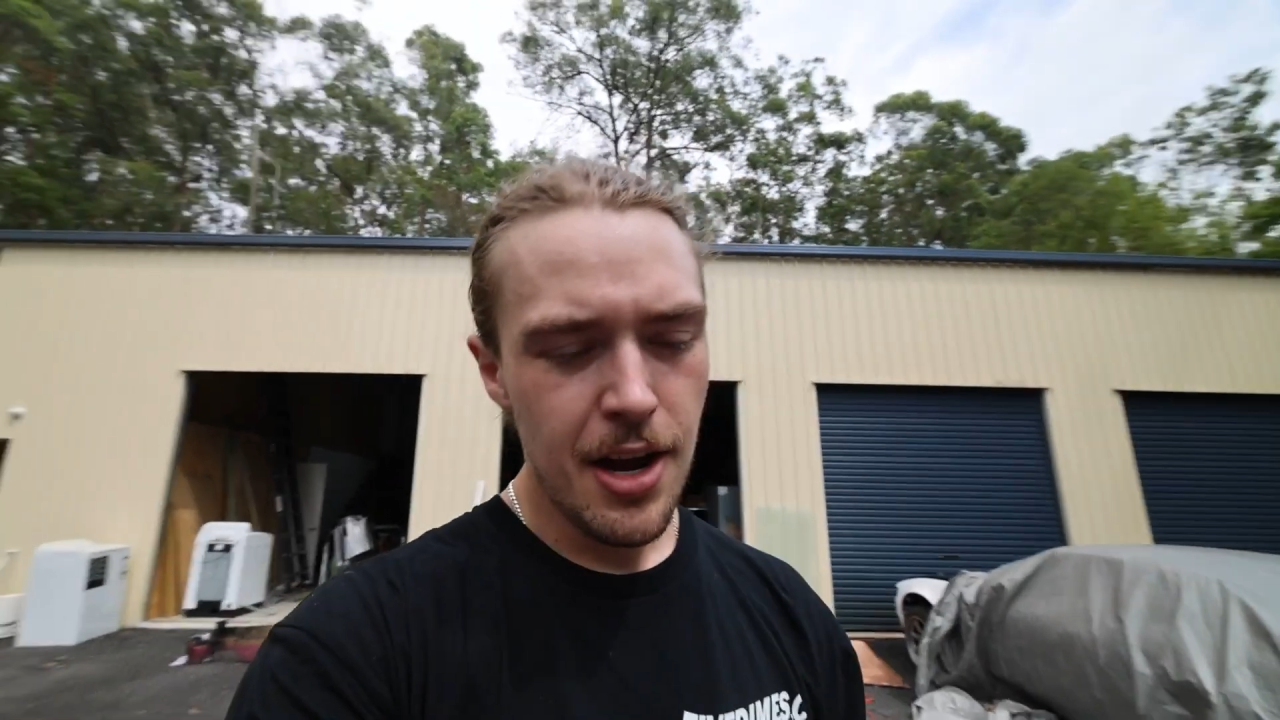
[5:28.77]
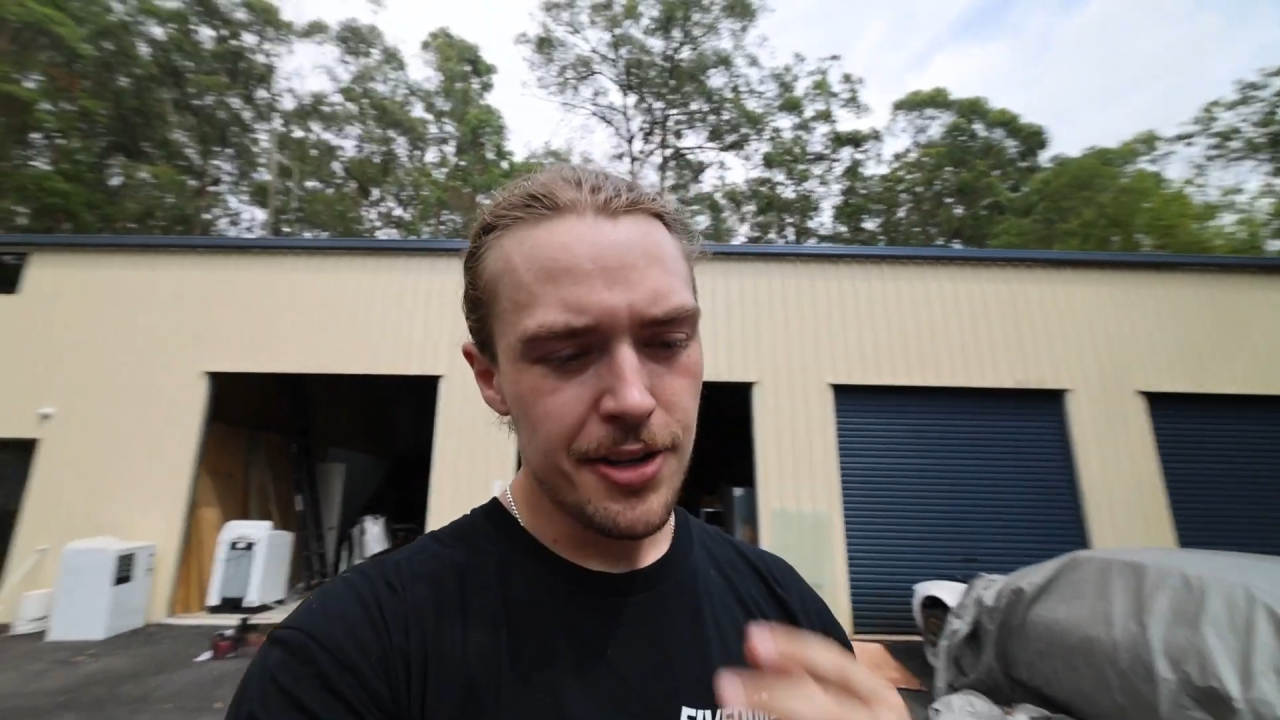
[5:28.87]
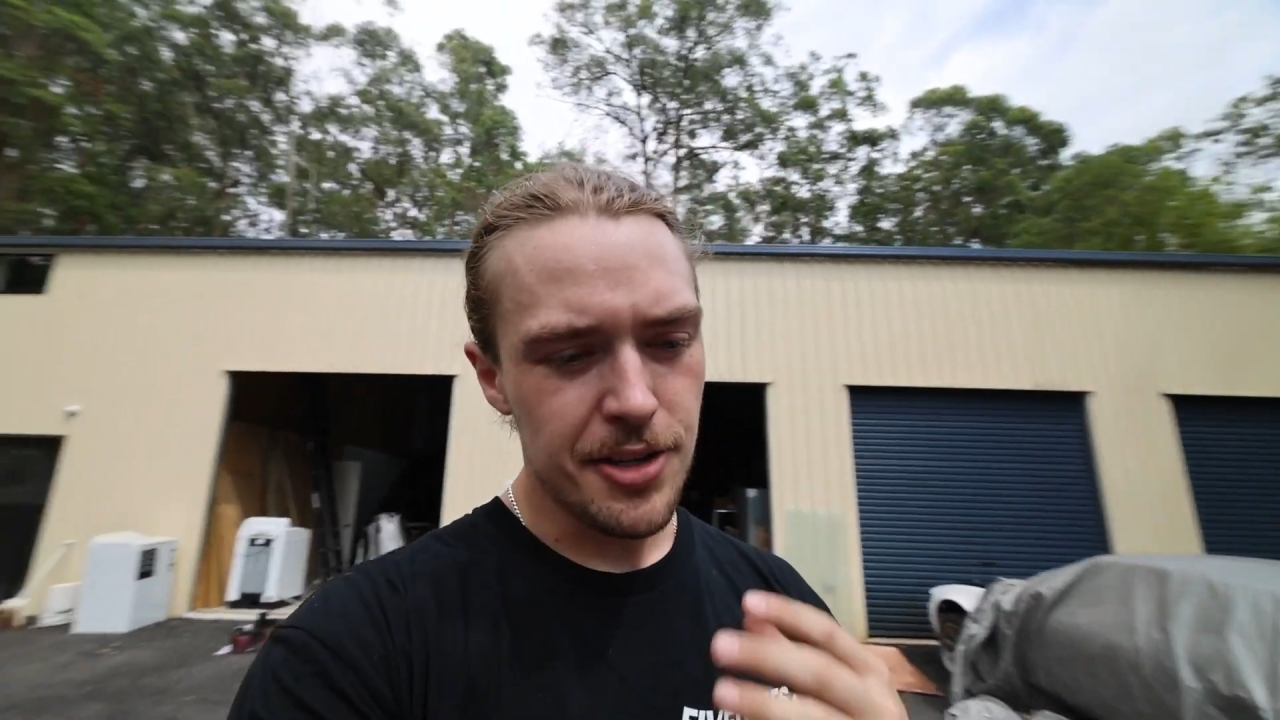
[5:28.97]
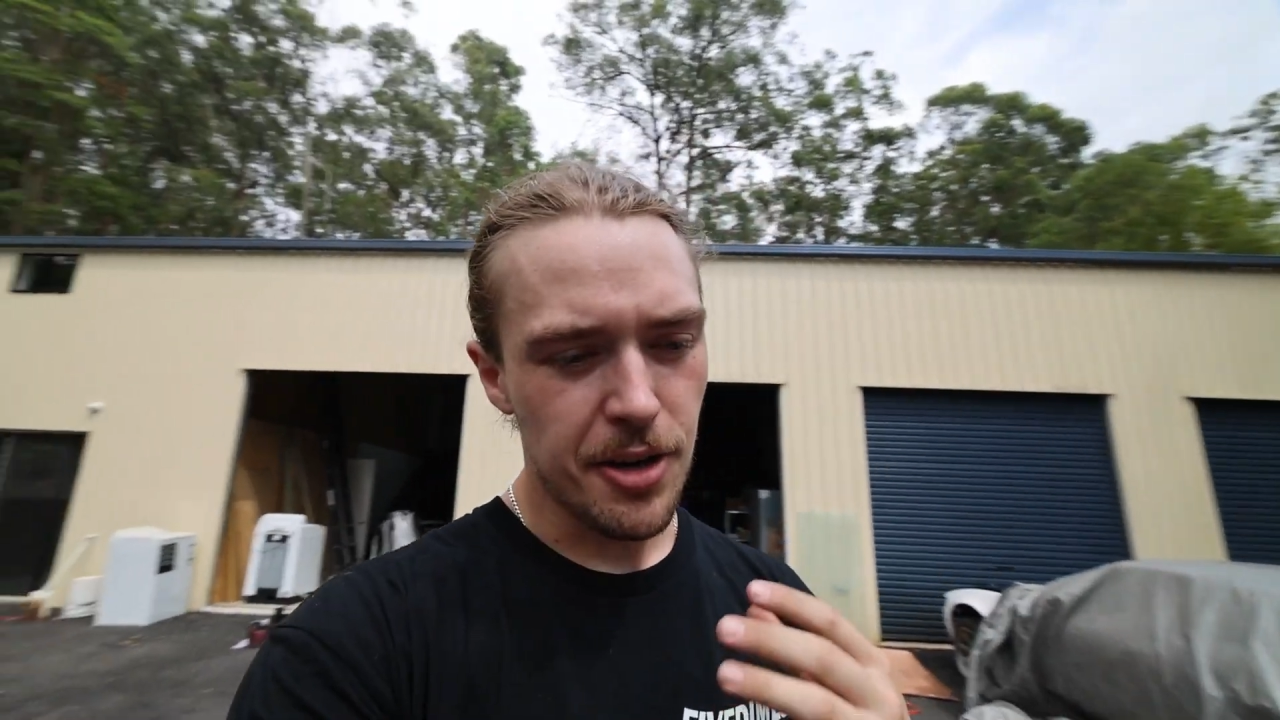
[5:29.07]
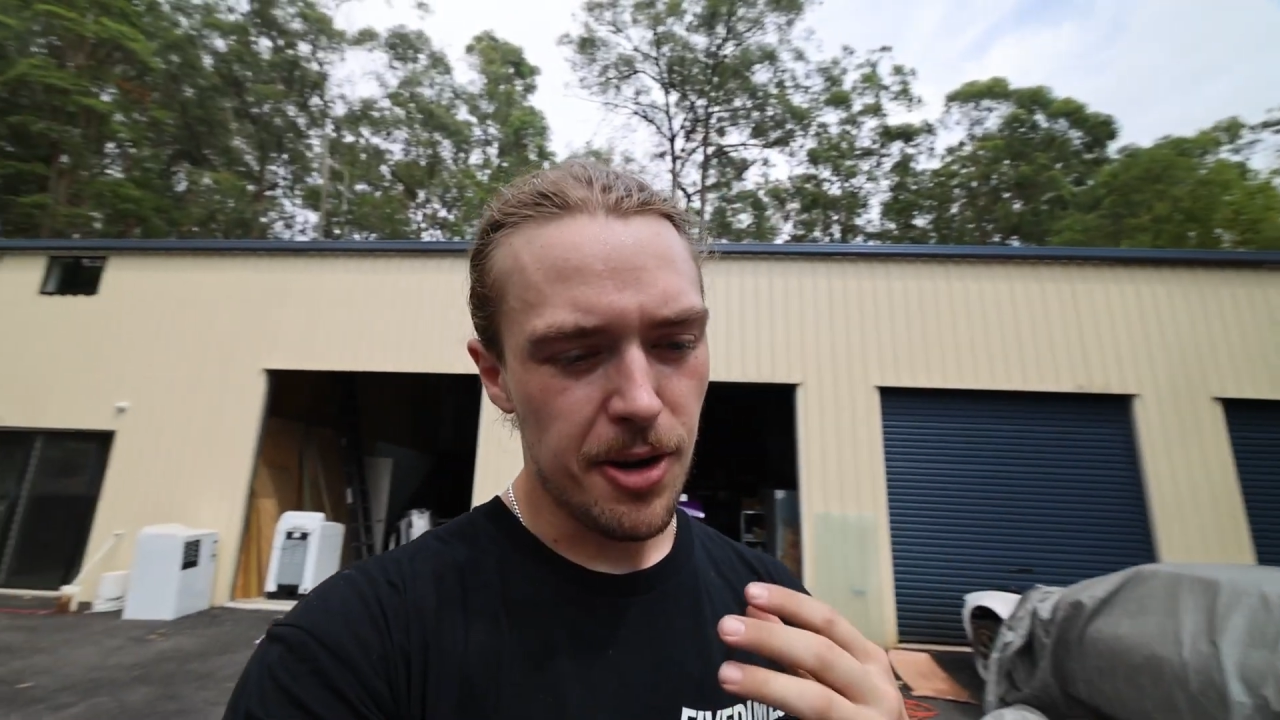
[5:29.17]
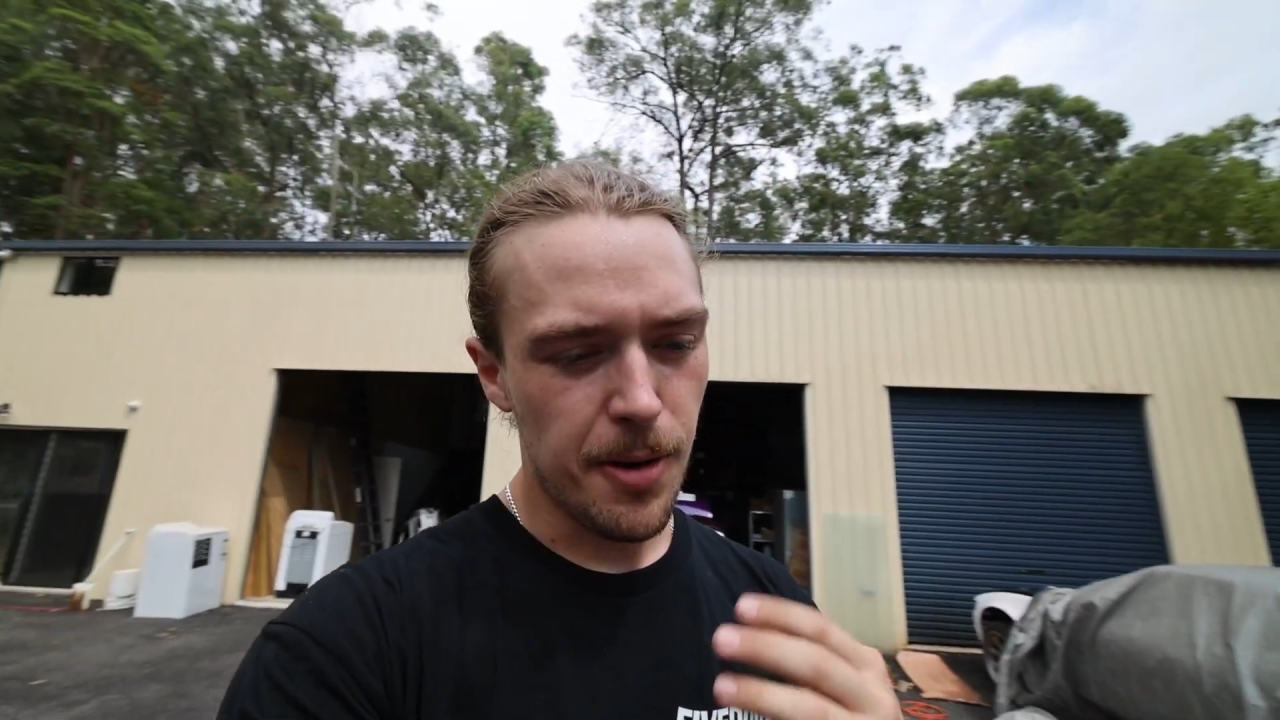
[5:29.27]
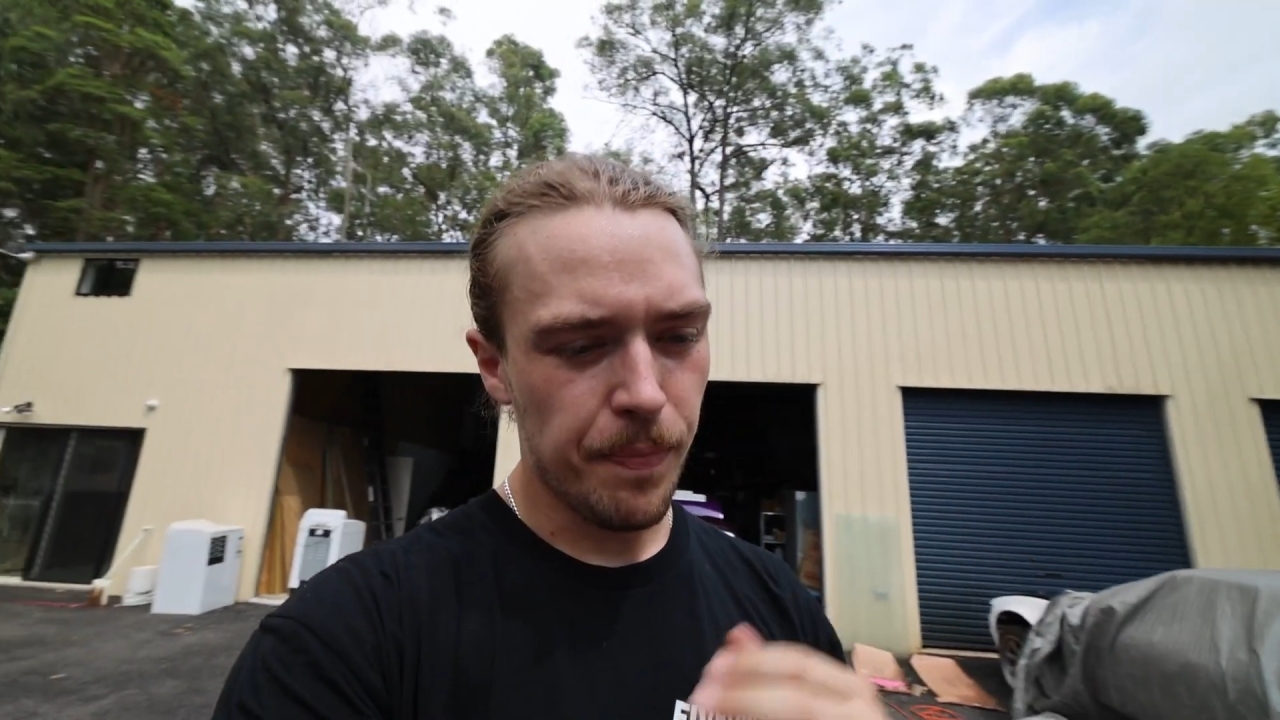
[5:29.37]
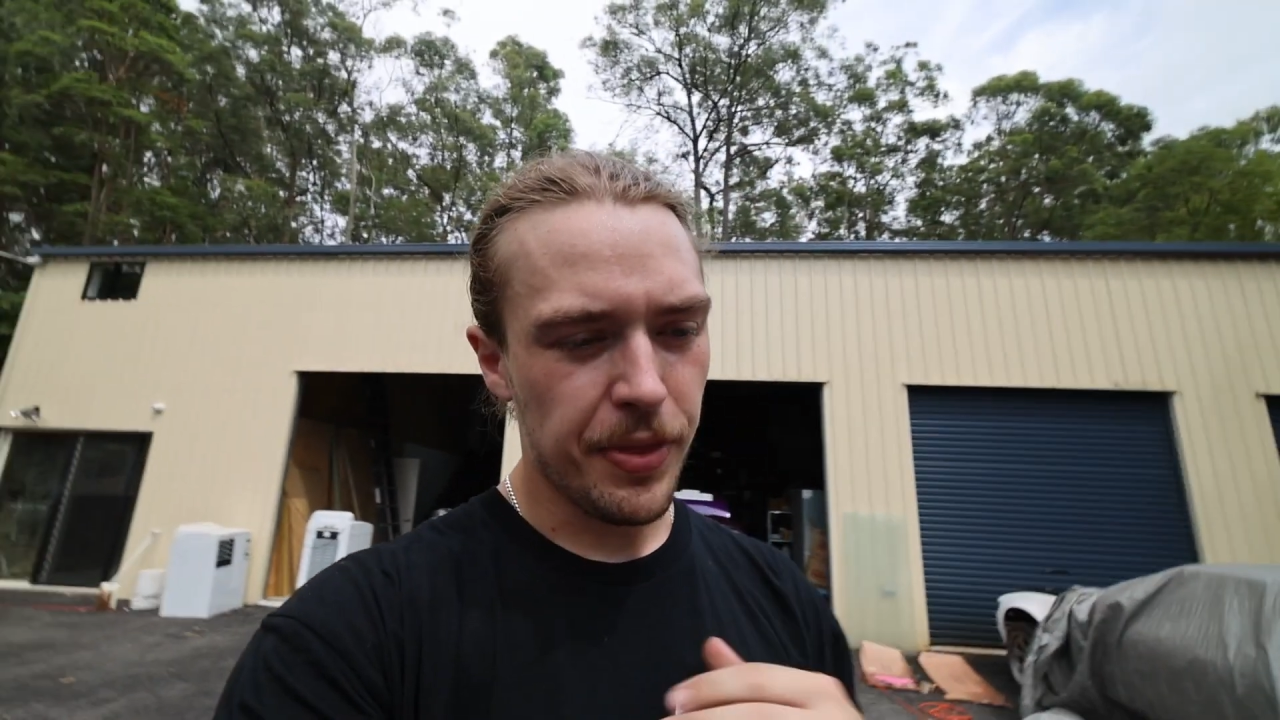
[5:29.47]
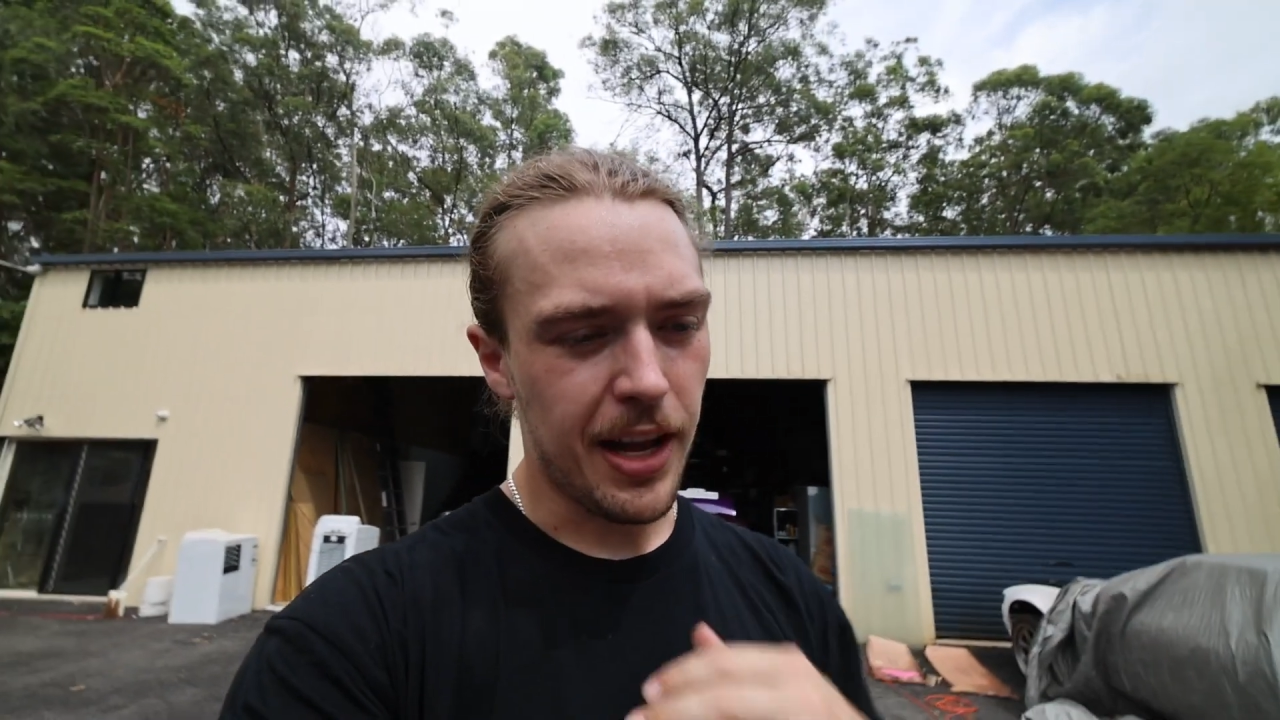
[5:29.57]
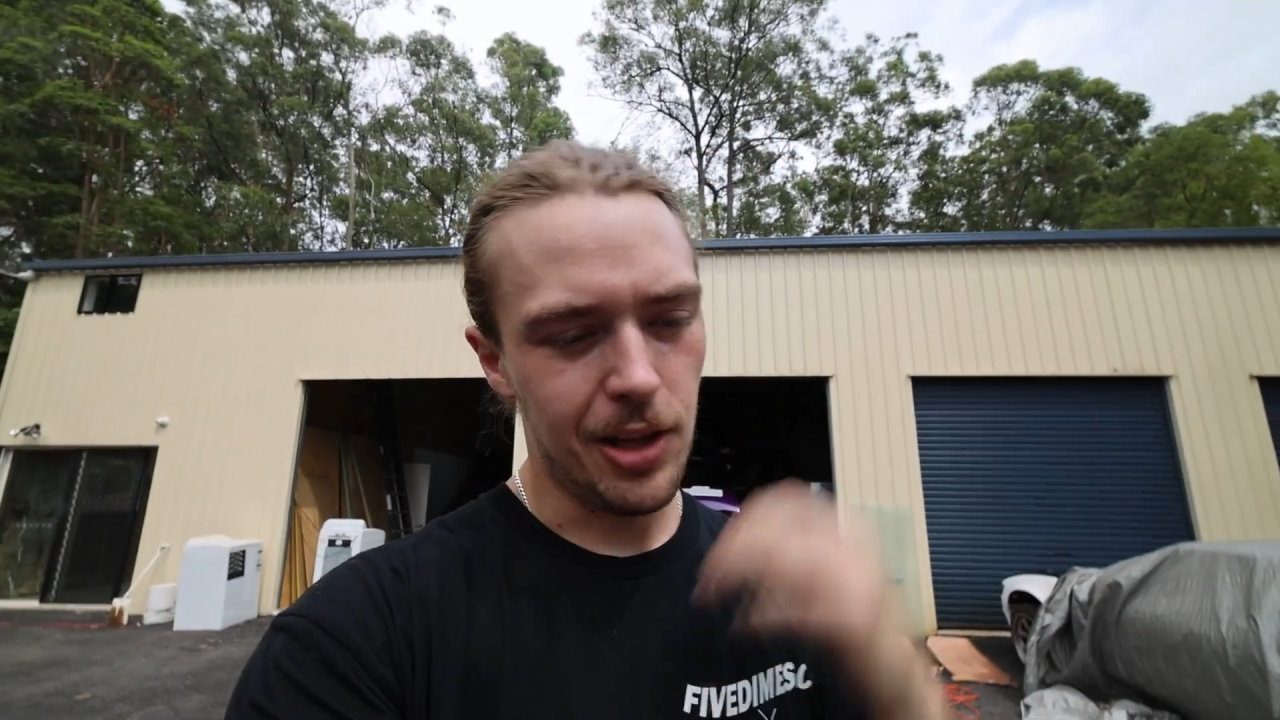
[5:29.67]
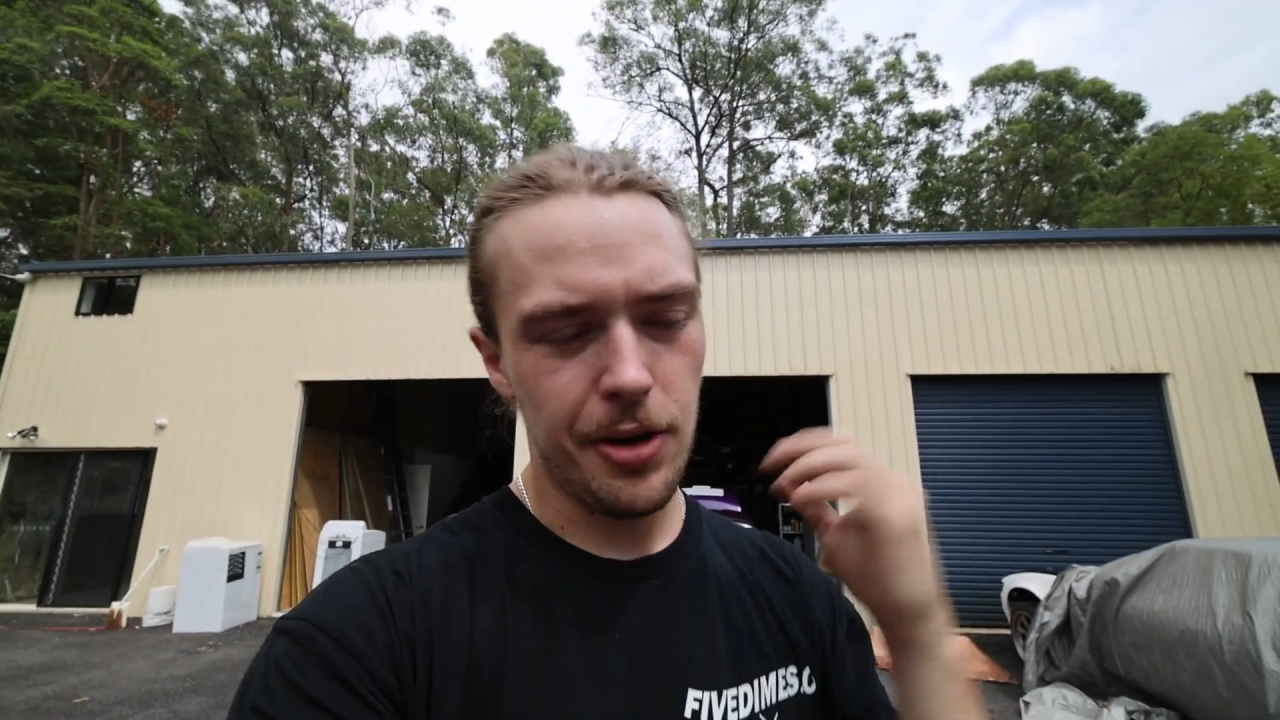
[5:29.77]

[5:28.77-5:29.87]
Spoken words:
So a